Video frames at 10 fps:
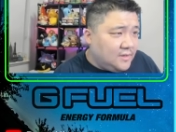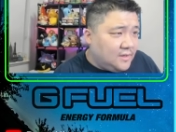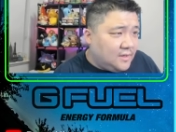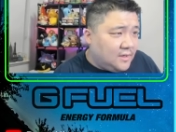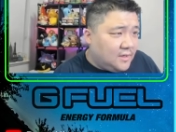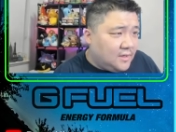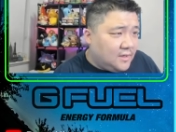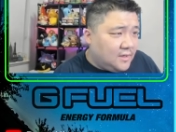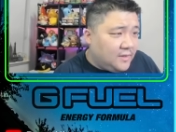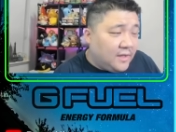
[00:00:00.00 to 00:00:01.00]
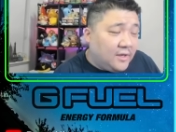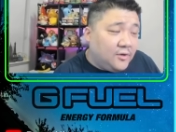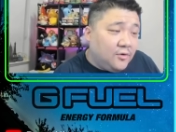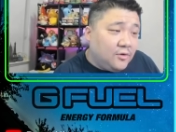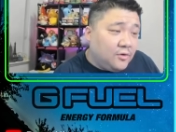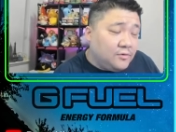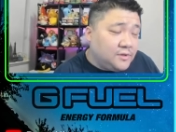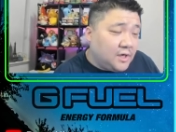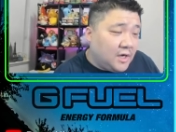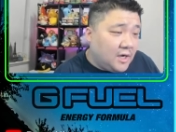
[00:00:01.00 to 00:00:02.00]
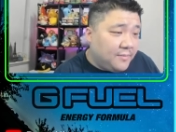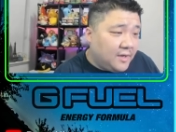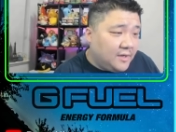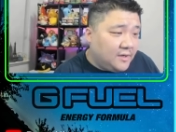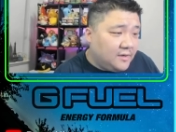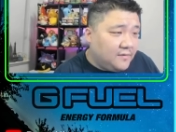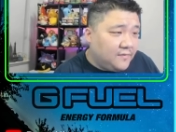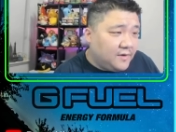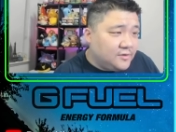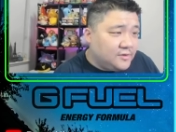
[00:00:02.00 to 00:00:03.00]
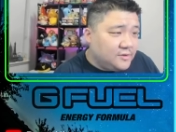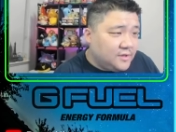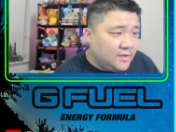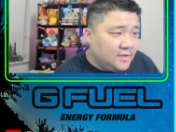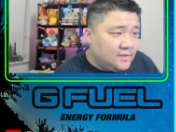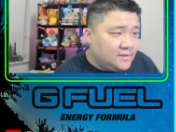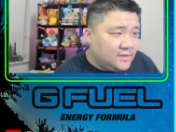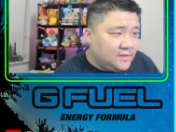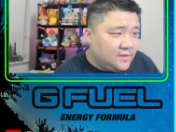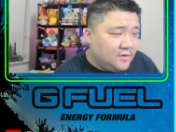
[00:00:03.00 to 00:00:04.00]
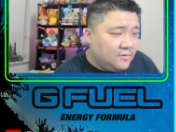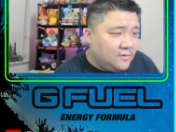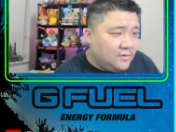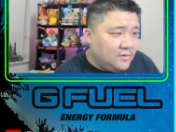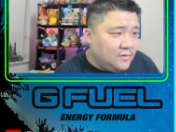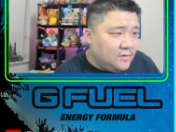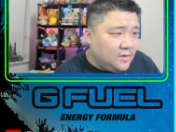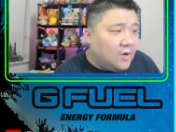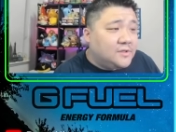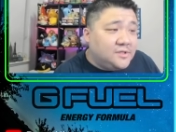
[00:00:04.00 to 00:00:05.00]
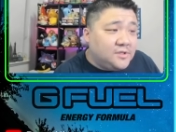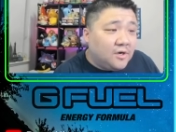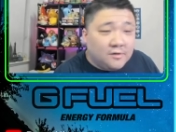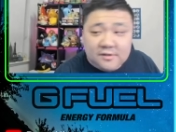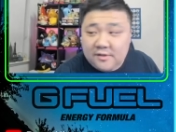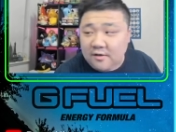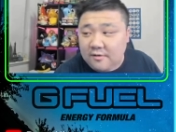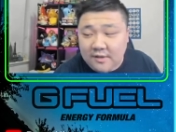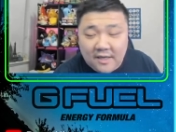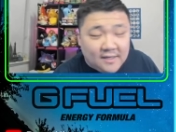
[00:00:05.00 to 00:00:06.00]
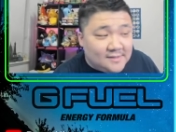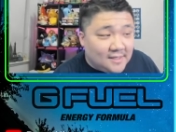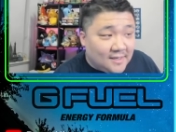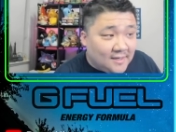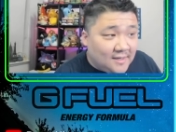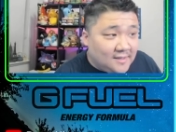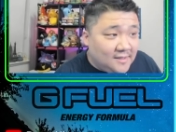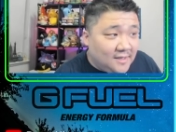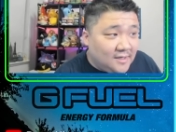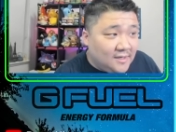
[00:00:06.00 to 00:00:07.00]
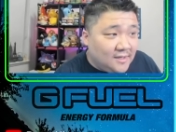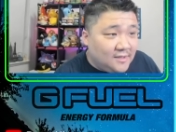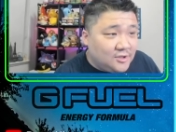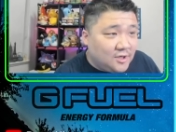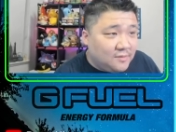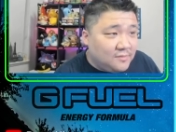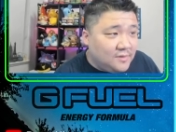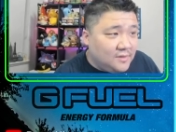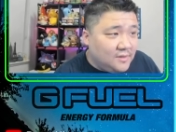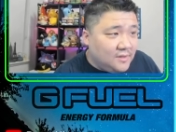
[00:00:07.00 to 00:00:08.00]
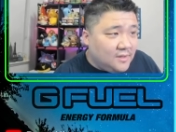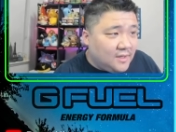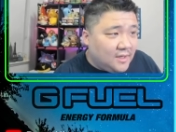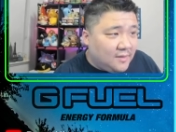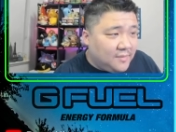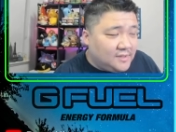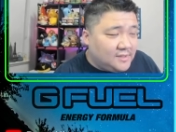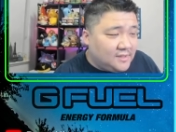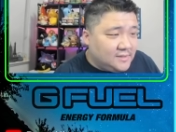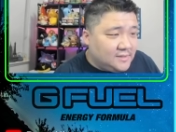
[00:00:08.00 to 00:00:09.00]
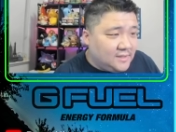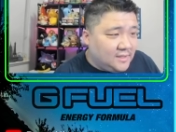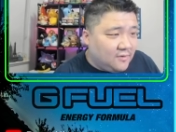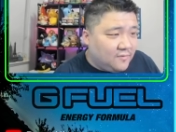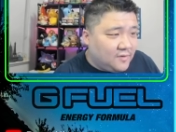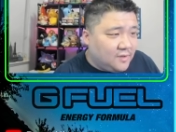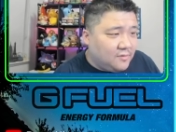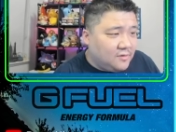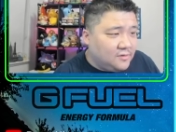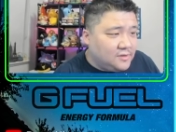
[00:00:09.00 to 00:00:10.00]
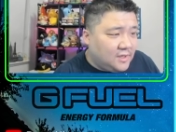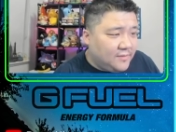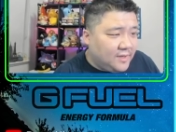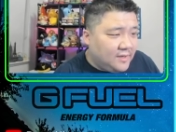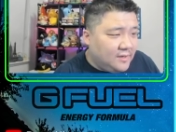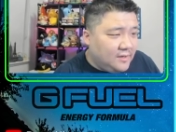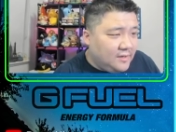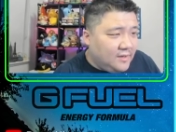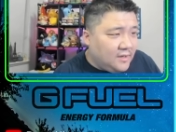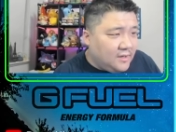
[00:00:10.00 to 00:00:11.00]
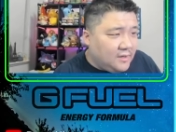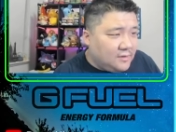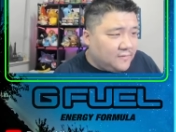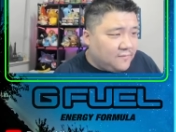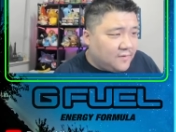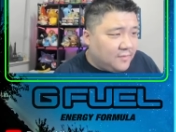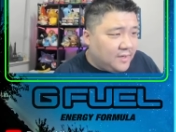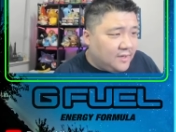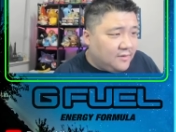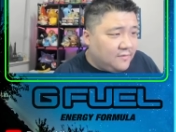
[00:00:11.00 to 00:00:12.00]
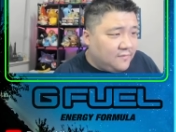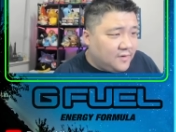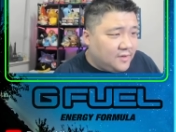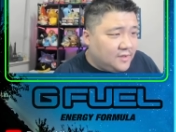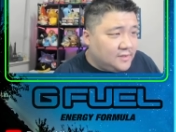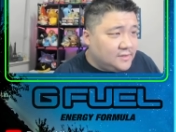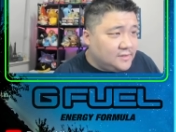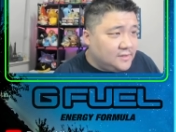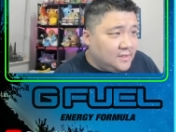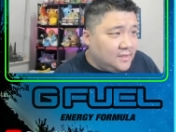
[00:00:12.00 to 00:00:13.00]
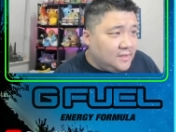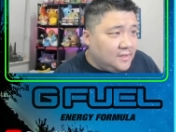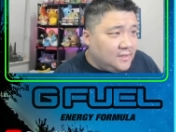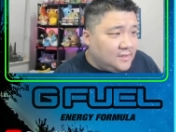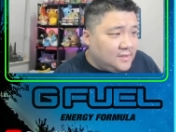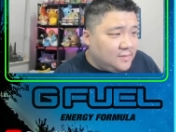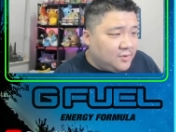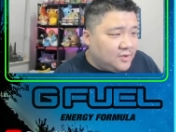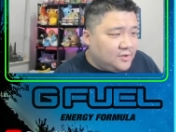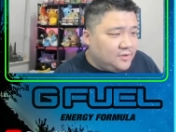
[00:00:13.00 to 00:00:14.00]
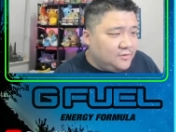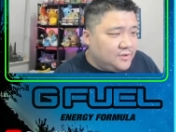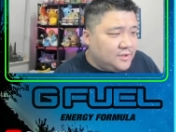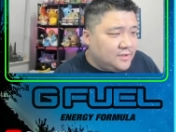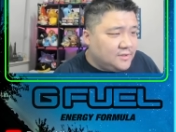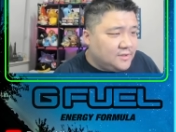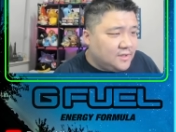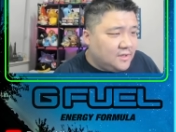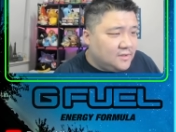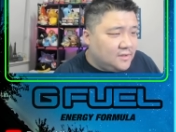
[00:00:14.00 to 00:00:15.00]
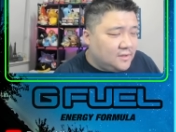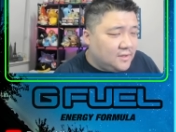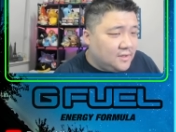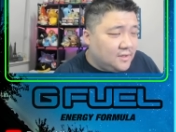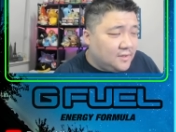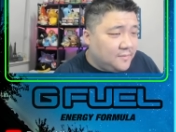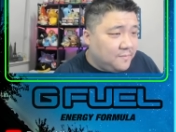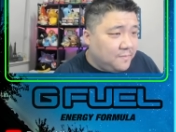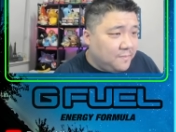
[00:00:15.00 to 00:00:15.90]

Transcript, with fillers: Uh, they do close combat here. Very interesting. They decide to go Oh, it's snarl, snarl. Okay, it's not uh, not uh, charm. Okay, makes sense. They go for double close combat. Gonna look to farm down. Very nice. Did burn two shields on um,